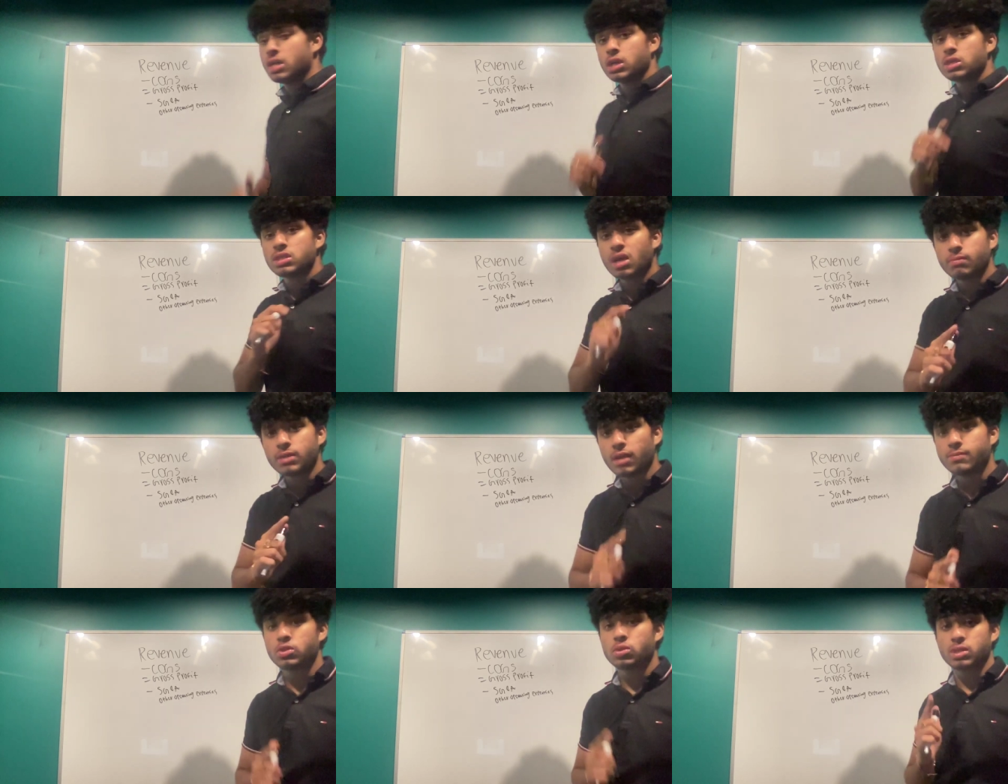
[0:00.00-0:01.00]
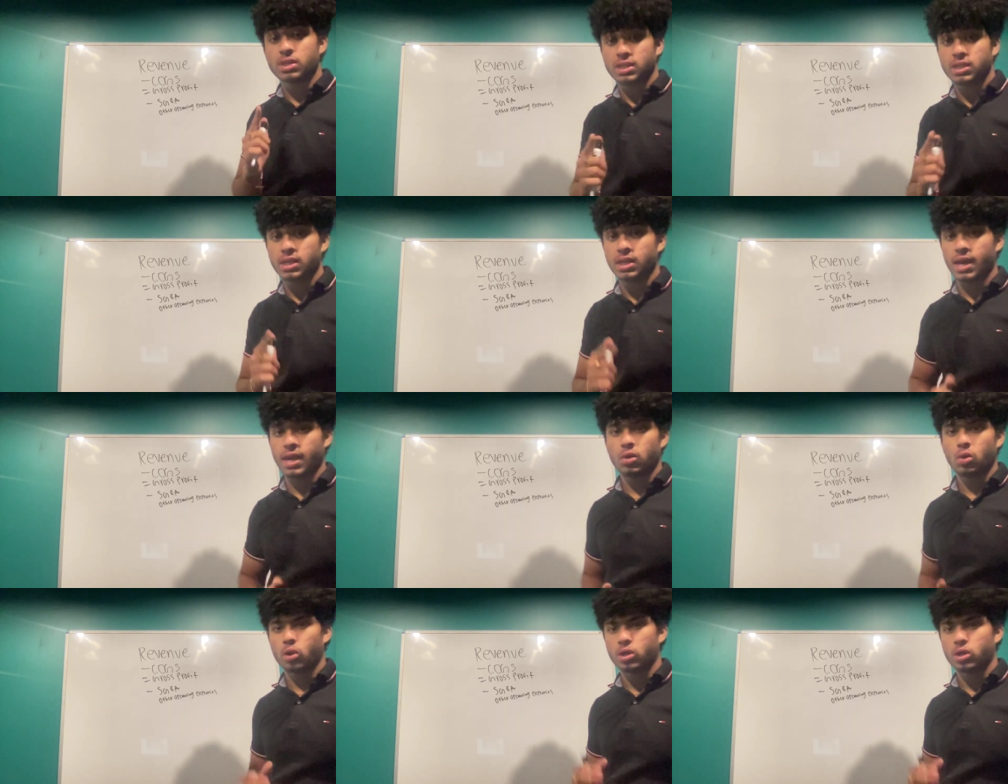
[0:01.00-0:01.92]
sometimes you'll see D&A or